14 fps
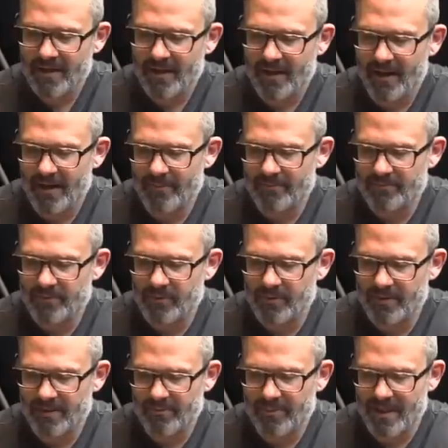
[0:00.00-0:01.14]
um,
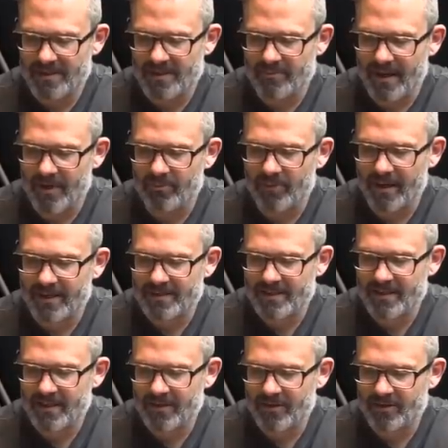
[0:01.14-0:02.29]
with the basic battle plans
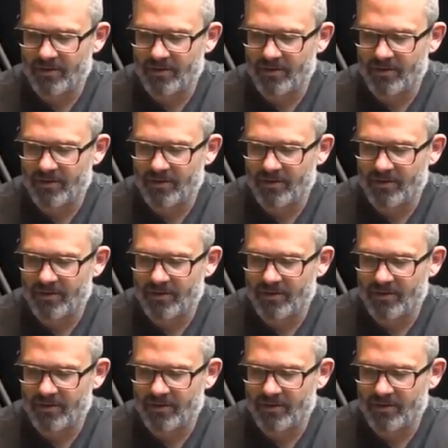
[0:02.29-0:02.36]
in here,